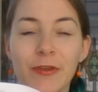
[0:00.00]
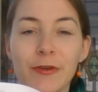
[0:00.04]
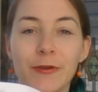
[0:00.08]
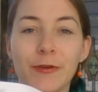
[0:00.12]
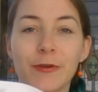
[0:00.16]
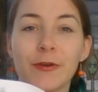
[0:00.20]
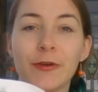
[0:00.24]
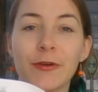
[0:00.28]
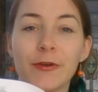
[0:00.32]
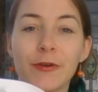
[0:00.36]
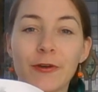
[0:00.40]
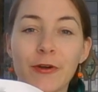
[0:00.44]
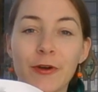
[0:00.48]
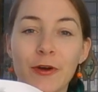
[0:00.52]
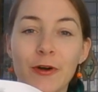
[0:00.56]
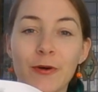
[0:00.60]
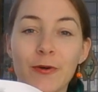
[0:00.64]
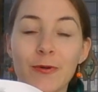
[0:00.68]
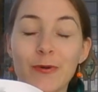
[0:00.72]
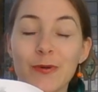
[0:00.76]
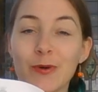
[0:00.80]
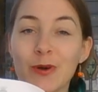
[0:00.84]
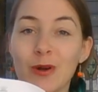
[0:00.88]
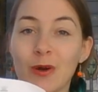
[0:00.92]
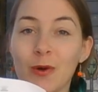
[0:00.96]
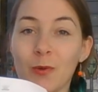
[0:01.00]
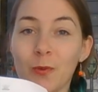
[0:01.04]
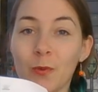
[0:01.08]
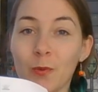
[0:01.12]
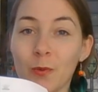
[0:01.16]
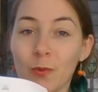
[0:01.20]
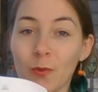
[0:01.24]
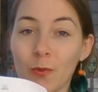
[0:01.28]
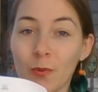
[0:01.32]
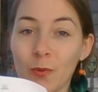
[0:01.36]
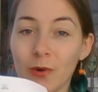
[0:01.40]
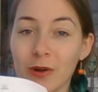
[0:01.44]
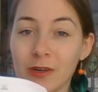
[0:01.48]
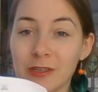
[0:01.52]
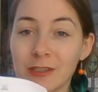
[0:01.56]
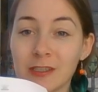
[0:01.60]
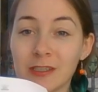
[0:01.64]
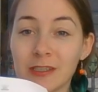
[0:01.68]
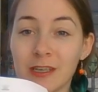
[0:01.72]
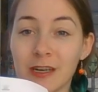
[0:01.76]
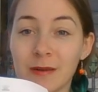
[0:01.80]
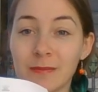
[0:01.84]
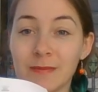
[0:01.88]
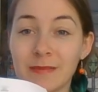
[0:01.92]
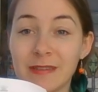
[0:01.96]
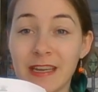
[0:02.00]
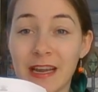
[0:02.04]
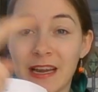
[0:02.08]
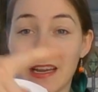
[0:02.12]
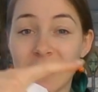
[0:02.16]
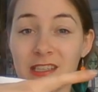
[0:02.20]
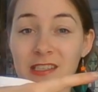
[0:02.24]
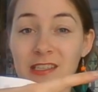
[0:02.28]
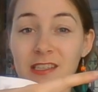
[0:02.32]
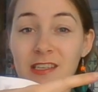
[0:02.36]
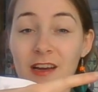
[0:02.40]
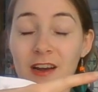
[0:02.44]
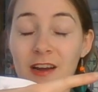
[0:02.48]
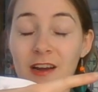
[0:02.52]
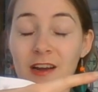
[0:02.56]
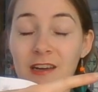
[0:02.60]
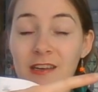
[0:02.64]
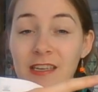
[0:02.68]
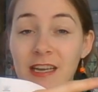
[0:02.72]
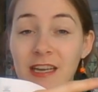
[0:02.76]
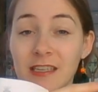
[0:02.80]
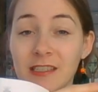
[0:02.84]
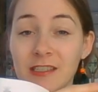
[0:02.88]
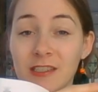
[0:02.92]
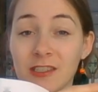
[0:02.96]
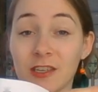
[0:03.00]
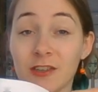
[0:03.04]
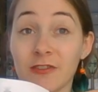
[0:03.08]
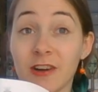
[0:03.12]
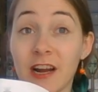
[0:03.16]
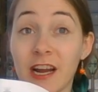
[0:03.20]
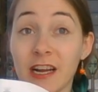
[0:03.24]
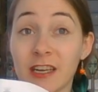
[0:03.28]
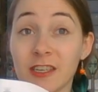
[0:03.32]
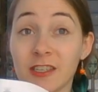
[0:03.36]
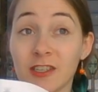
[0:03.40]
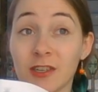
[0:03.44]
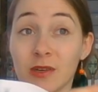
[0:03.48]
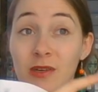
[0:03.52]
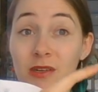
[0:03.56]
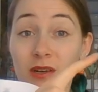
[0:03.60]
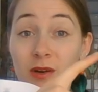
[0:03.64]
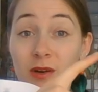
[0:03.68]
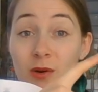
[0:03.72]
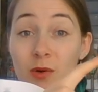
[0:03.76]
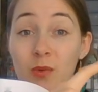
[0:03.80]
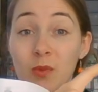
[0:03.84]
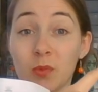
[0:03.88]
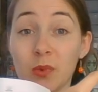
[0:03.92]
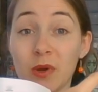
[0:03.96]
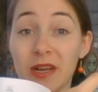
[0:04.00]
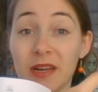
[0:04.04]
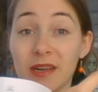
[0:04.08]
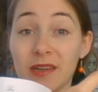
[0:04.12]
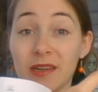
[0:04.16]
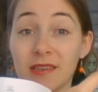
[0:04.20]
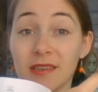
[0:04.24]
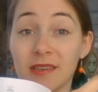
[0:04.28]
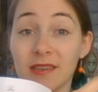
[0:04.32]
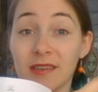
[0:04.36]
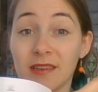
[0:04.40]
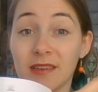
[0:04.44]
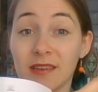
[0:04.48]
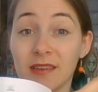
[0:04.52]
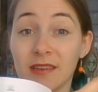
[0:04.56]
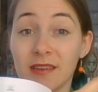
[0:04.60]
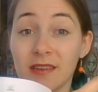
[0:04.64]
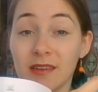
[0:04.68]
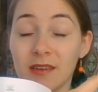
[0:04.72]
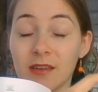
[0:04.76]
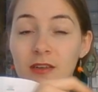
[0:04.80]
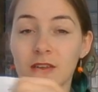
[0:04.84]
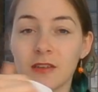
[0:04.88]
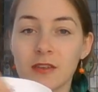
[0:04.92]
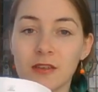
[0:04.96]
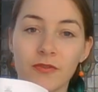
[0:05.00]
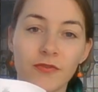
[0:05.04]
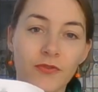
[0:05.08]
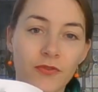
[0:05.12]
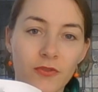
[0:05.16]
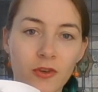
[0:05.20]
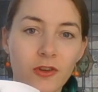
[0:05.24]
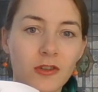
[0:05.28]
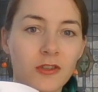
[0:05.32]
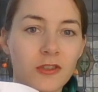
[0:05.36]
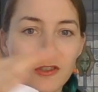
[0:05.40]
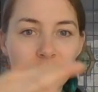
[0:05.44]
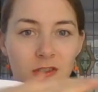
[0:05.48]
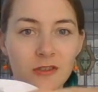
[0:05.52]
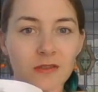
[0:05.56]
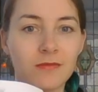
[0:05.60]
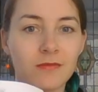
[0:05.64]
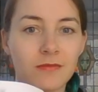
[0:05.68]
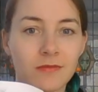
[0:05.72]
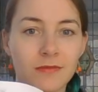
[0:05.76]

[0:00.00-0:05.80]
you go one time that side, that direction with on the front.